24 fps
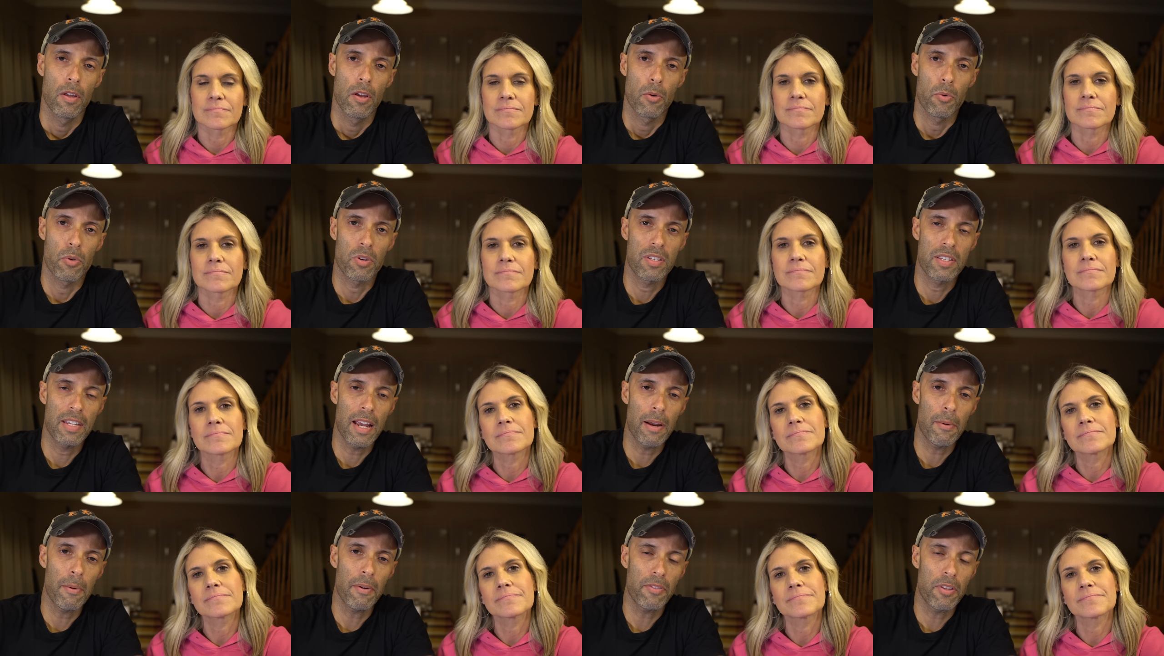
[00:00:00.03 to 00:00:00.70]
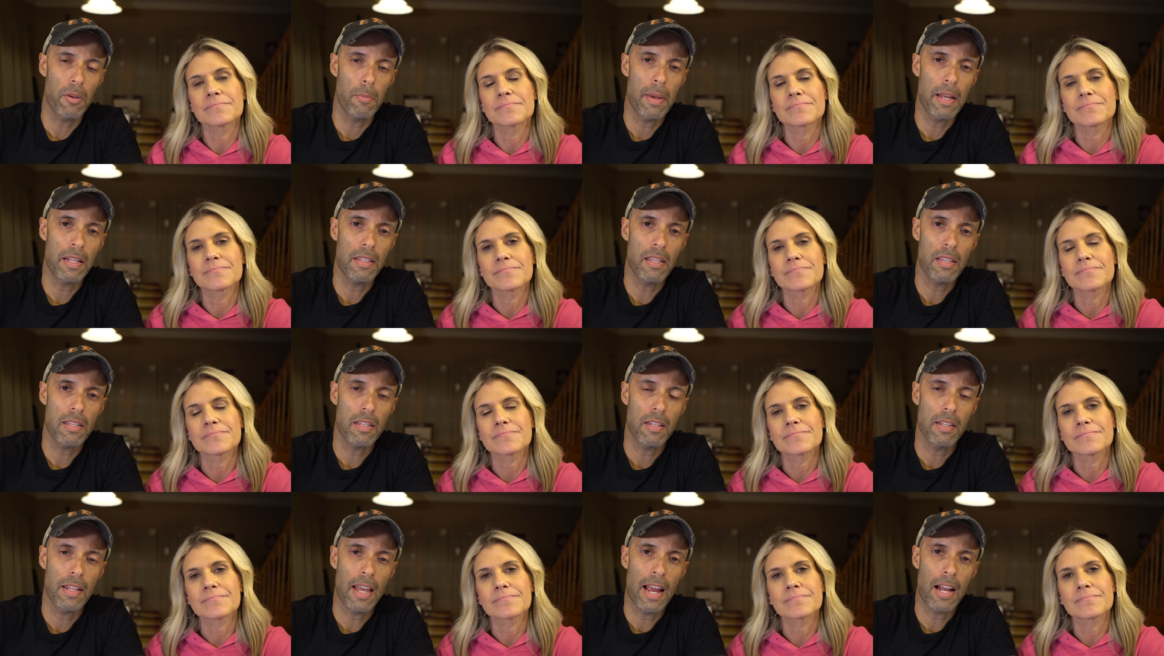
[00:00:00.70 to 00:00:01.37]
Speaker 1: We're sad we have to make this
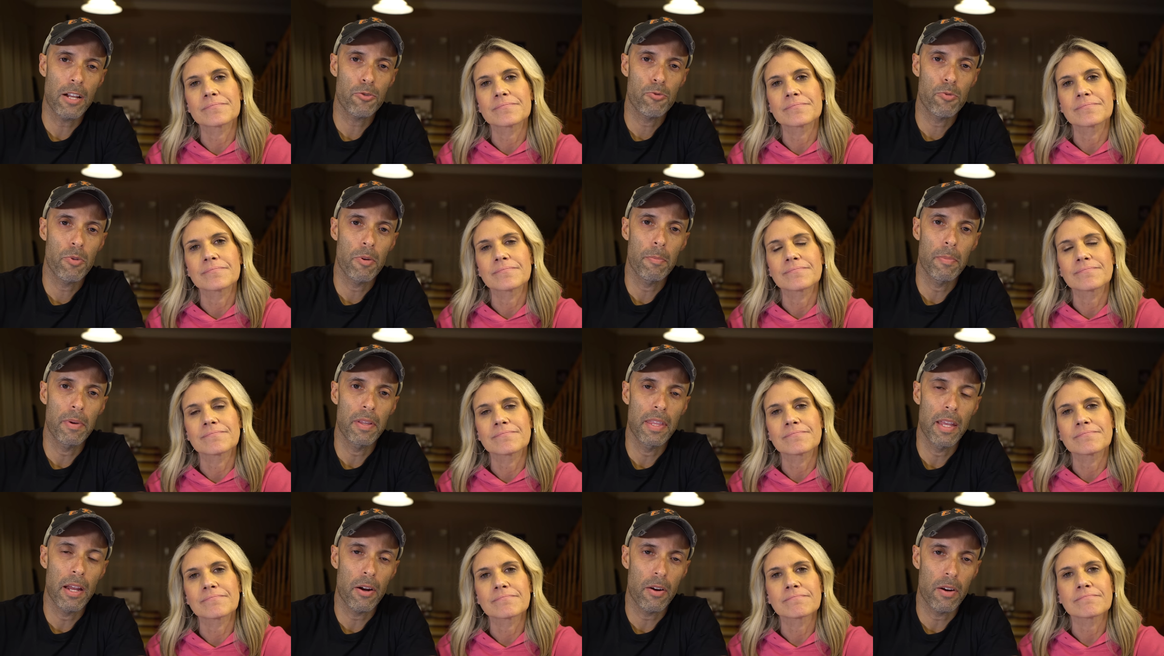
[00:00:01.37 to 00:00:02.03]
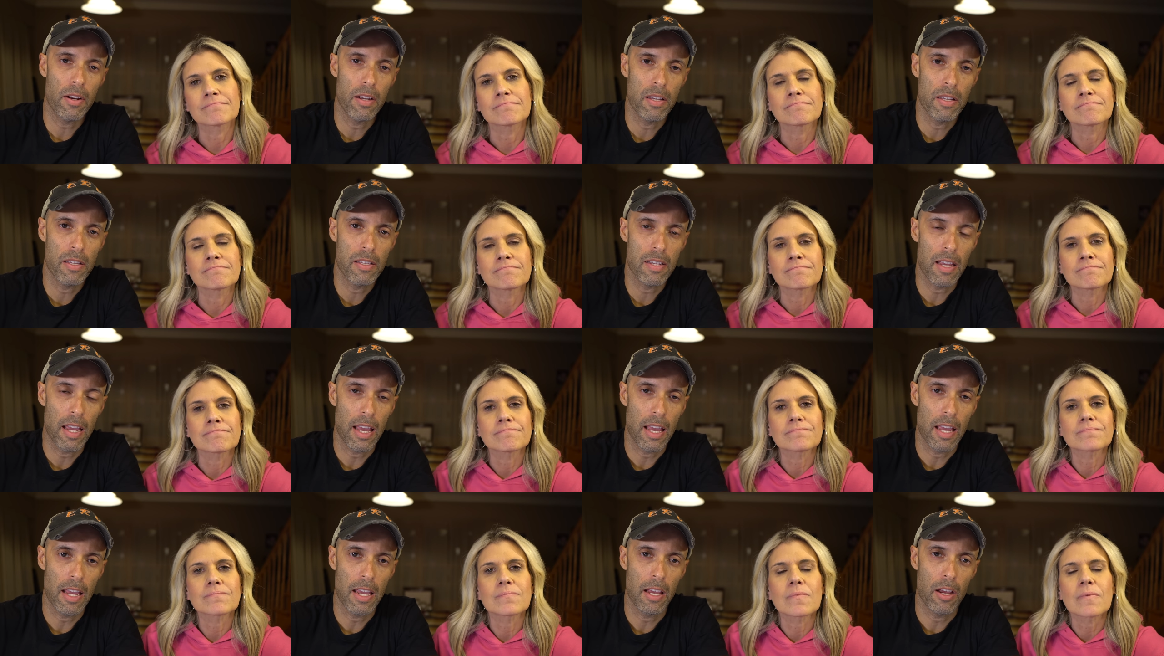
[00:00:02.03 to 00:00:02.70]
announcement, but there is
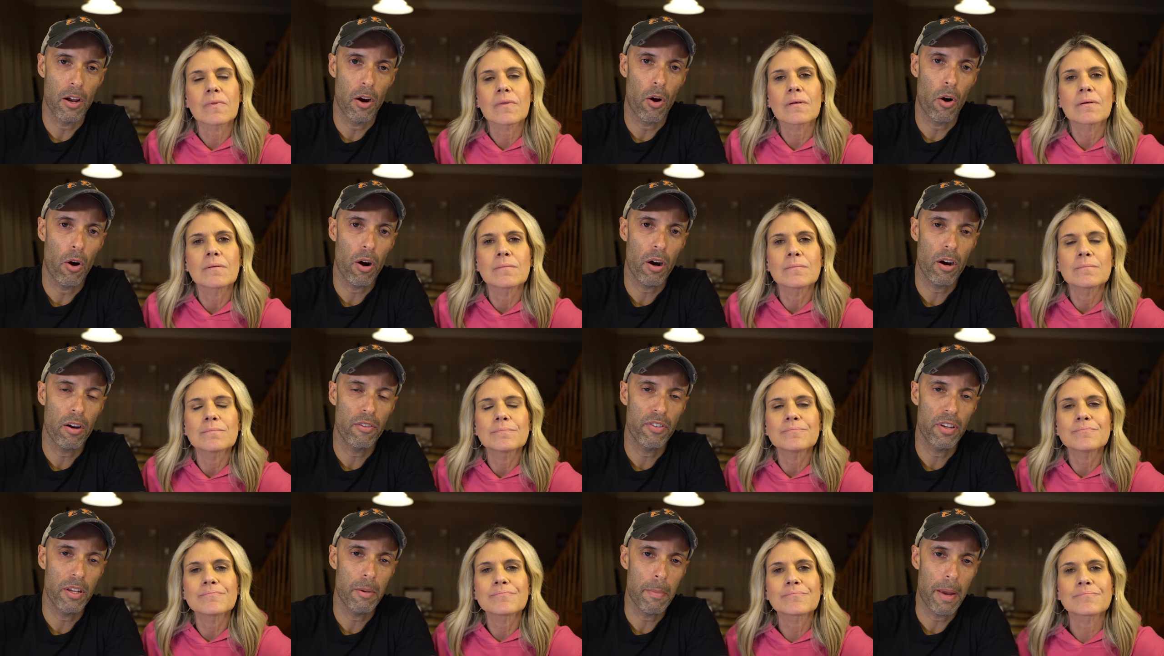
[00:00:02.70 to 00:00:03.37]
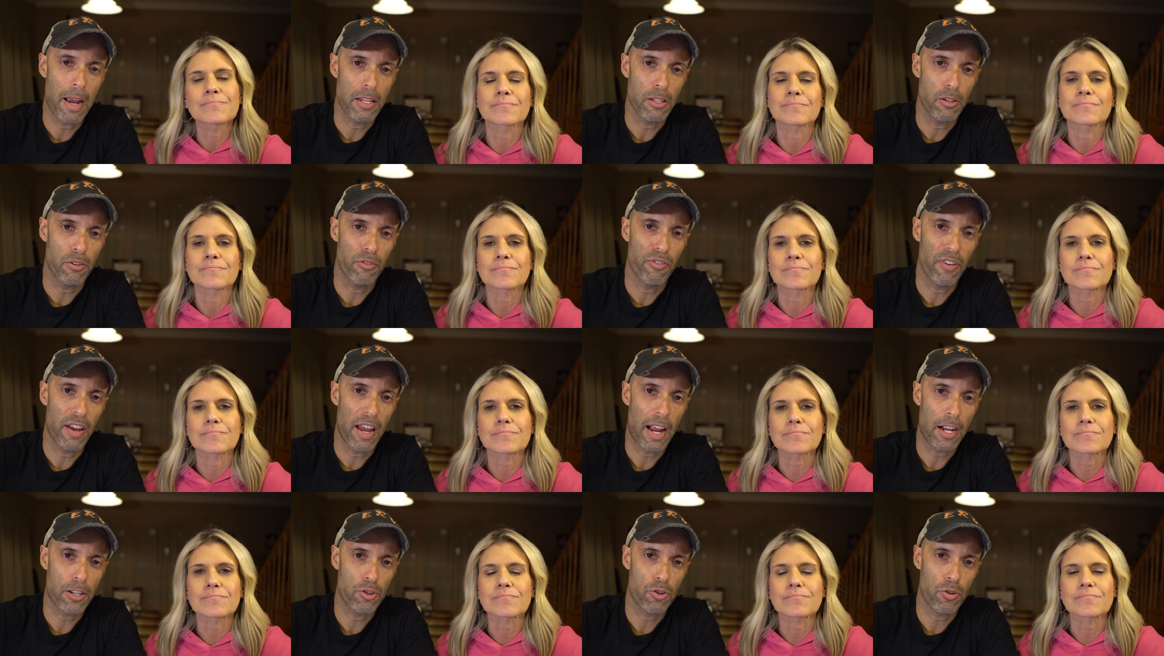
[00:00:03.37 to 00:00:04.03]
a RV
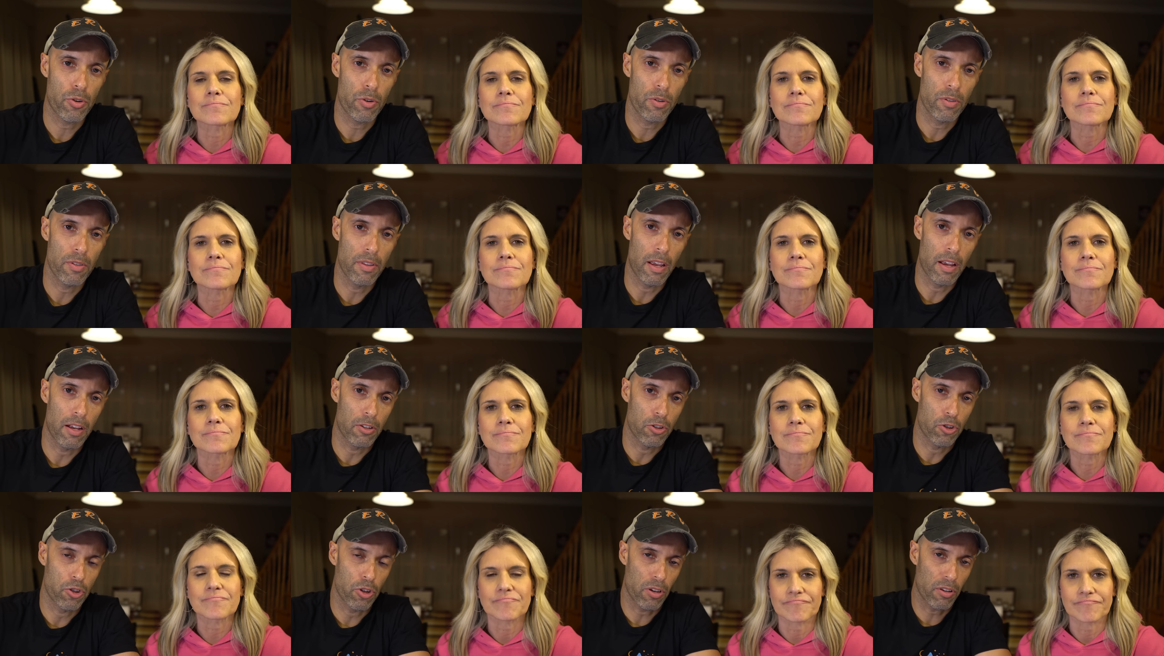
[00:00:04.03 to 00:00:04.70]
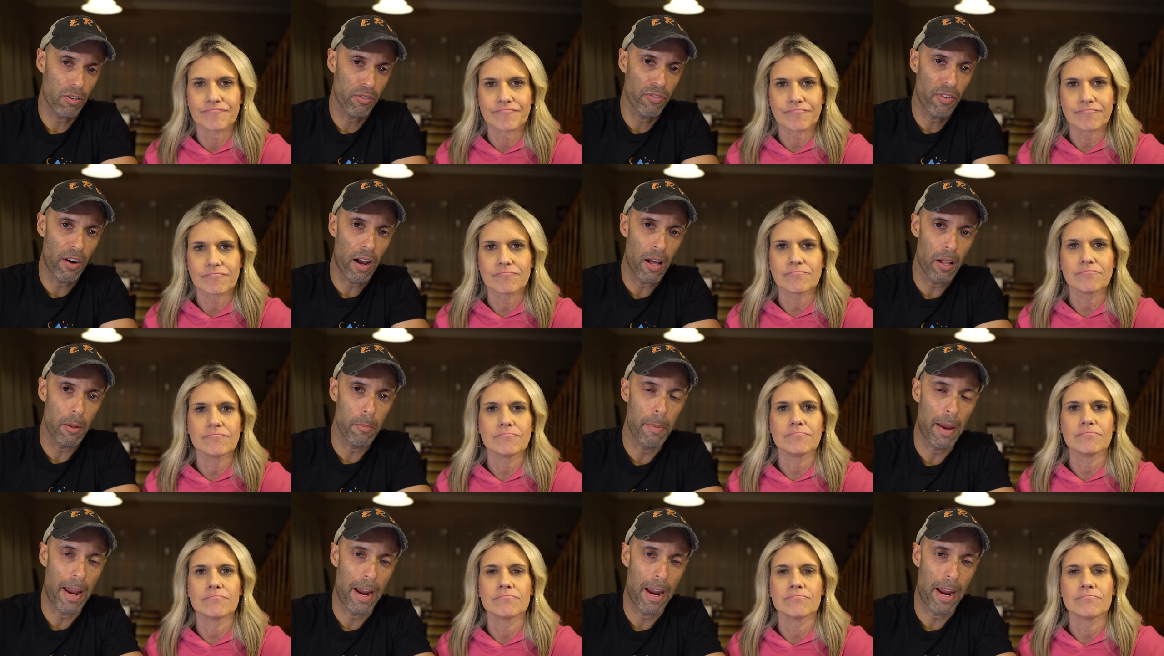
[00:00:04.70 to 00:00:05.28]
manufacturer that just filed